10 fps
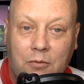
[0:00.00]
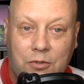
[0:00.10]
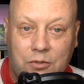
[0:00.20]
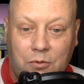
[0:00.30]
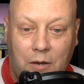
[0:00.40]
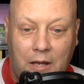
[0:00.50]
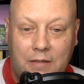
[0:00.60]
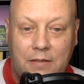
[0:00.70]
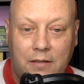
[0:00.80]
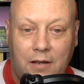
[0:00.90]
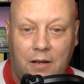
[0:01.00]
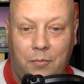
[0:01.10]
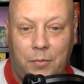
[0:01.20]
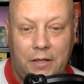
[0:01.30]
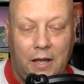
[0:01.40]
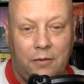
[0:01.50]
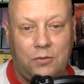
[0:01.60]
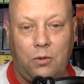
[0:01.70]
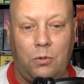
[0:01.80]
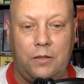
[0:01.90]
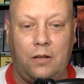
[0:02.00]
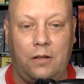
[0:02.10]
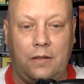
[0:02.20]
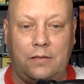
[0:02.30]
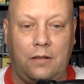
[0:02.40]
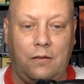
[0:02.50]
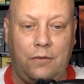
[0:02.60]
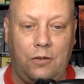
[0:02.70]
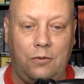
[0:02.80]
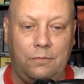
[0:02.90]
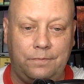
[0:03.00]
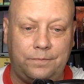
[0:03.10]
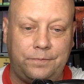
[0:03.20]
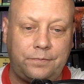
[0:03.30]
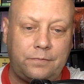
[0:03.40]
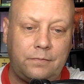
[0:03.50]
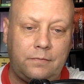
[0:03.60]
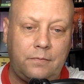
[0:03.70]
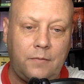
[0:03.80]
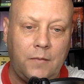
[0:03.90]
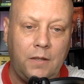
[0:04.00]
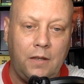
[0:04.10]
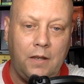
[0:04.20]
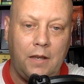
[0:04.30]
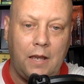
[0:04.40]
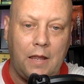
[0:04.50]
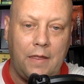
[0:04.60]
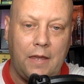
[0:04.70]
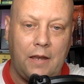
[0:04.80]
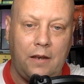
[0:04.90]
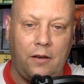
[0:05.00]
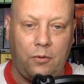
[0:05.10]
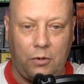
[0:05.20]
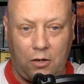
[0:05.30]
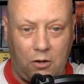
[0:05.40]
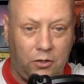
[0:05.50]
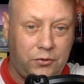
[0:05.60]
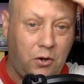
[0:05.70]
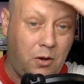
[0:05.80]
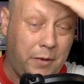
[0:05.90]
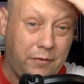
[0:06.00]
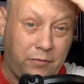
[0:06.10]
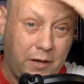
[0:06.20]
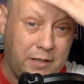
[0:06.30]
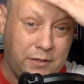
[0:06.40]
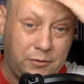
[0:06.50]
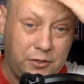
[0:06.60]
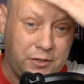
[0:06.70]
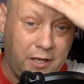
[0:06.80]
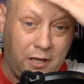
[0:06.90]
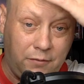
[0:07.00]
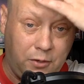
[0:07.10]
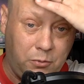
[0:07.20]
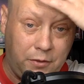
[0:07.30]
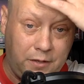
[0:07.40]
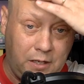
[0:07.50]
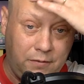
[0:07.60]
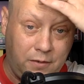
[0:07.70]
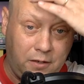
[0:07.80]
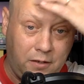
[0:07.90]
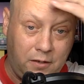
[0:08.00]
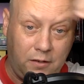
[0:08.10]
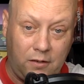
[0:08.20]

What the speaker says: which is great. But yeah, I totally dug this interview. And then another one called To All My Friends, which is an interview with Eva